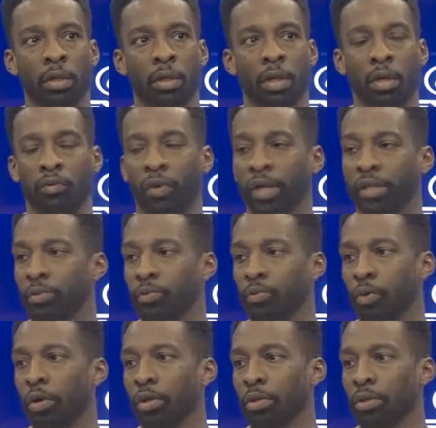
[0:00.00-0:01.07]
right some
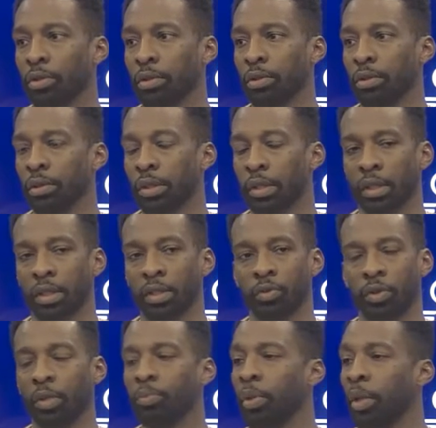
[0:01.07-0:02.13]
wrongs, because
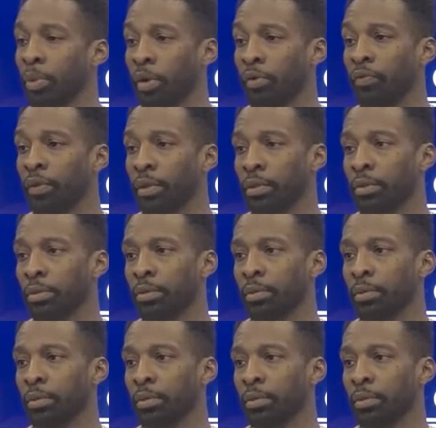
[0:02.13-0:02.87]
we didn't play perfect.